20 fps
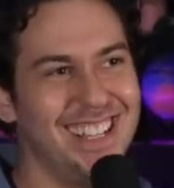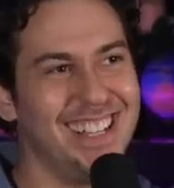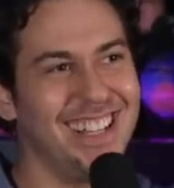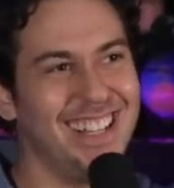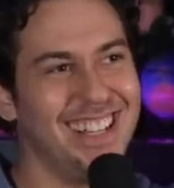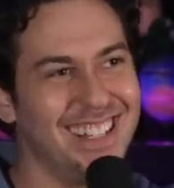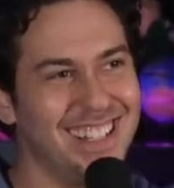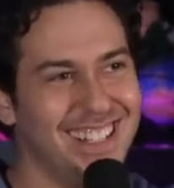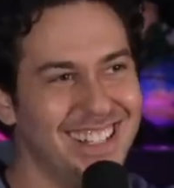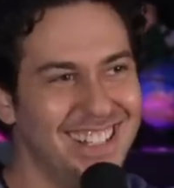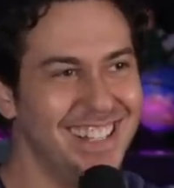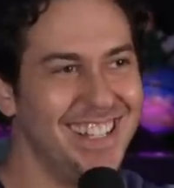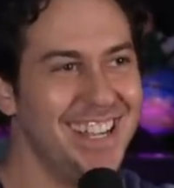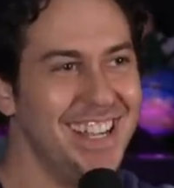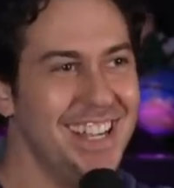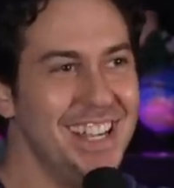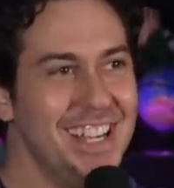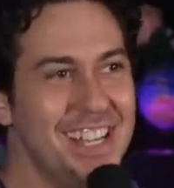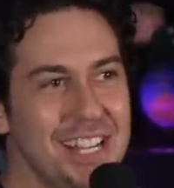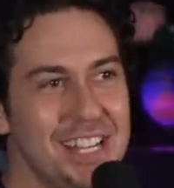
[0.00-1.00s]
Yeah.
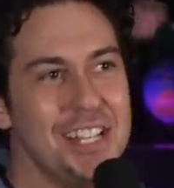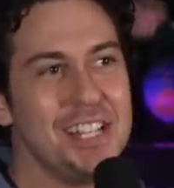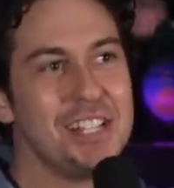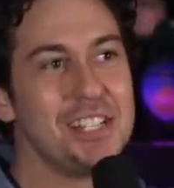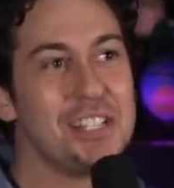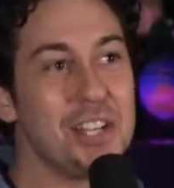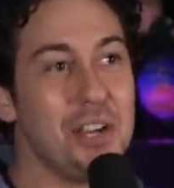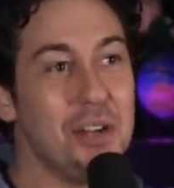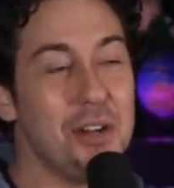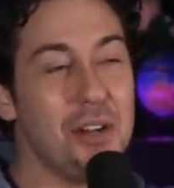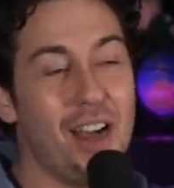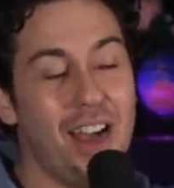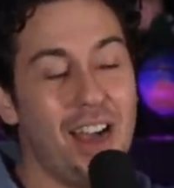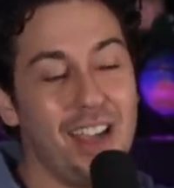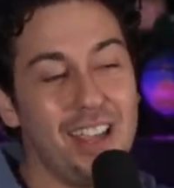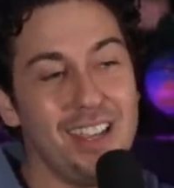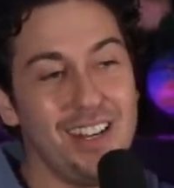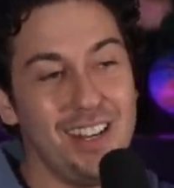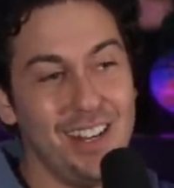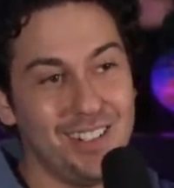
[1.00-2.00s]
Ever- so uh,
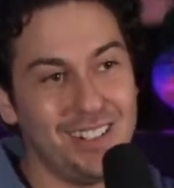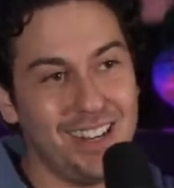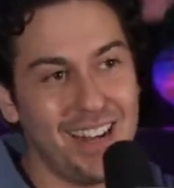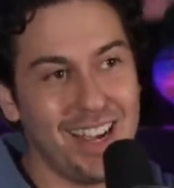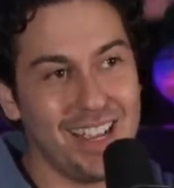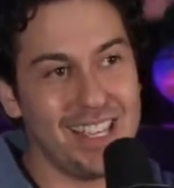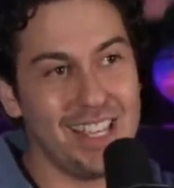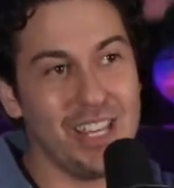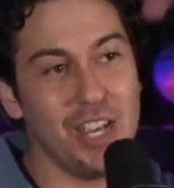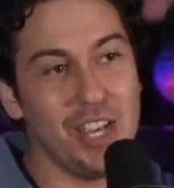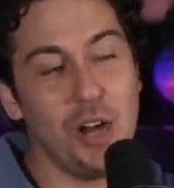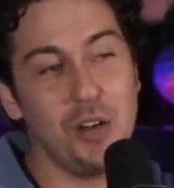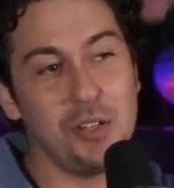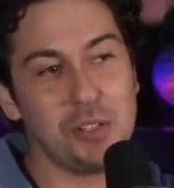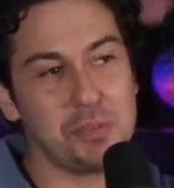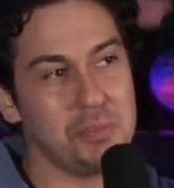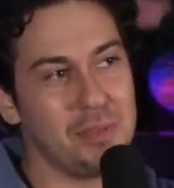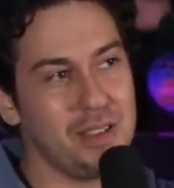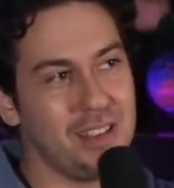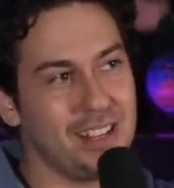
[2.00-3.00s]
you know he
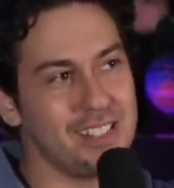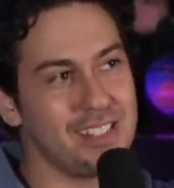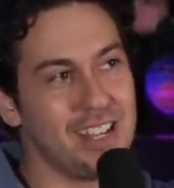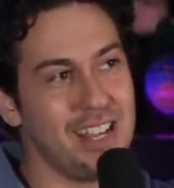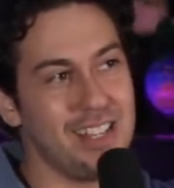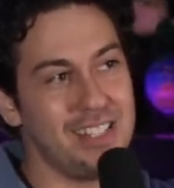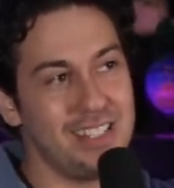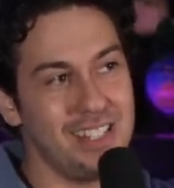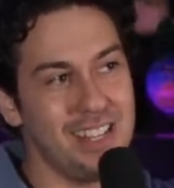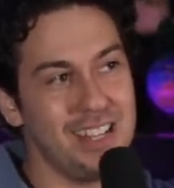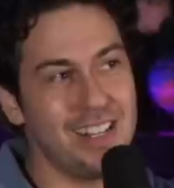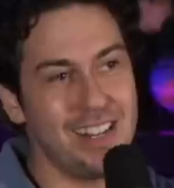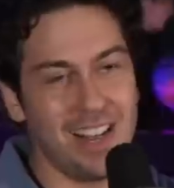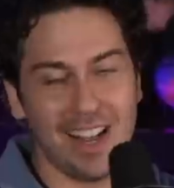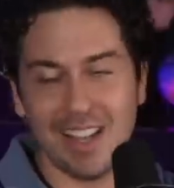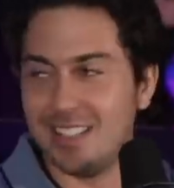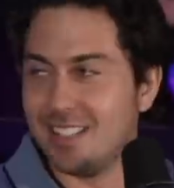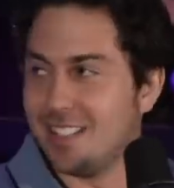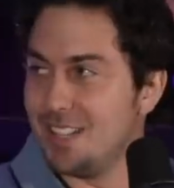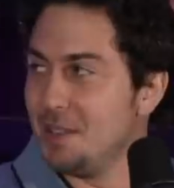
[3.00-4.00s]
owes me because I did
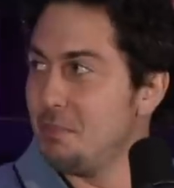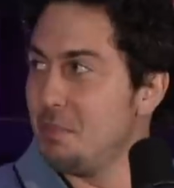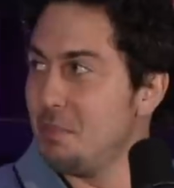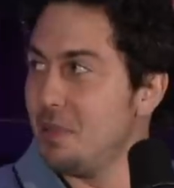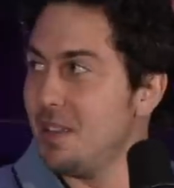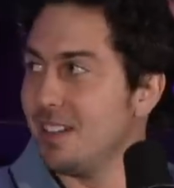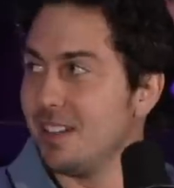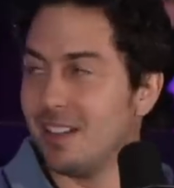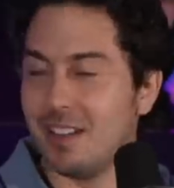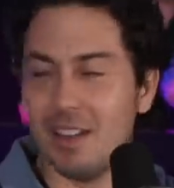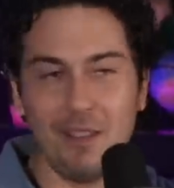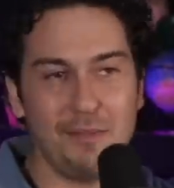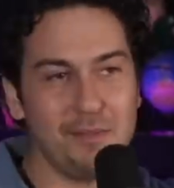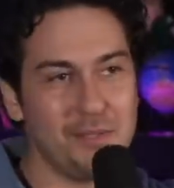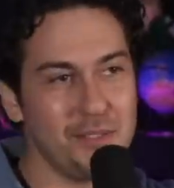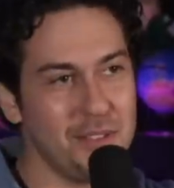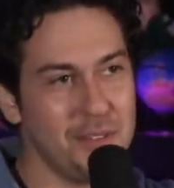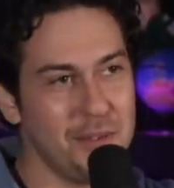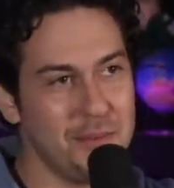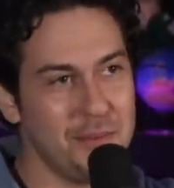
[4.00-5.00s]
I did pee in a cup
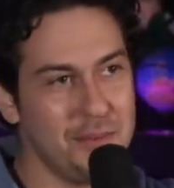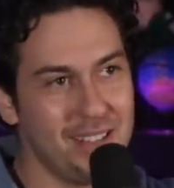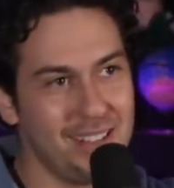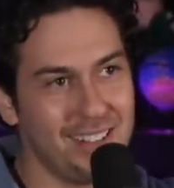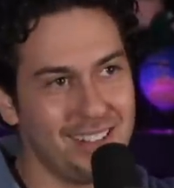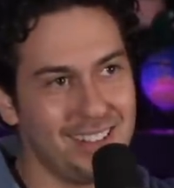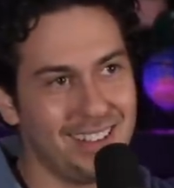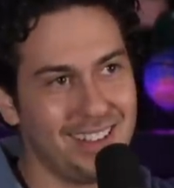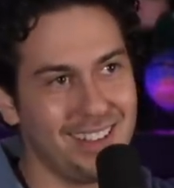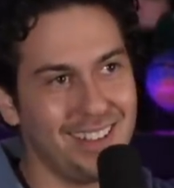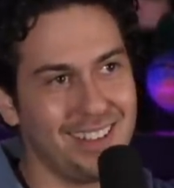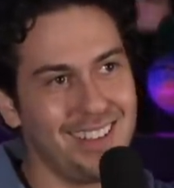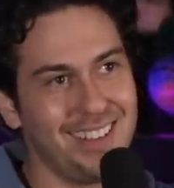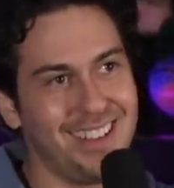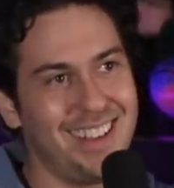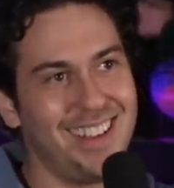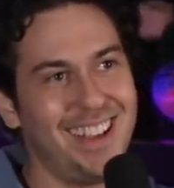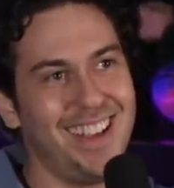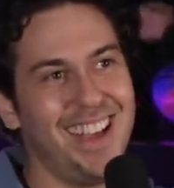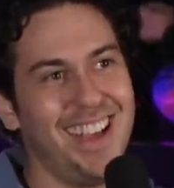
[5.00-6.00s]
for him, and uh,
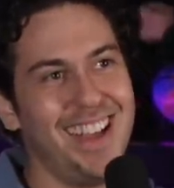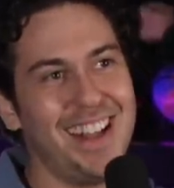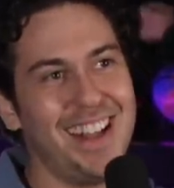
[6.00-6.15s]
and you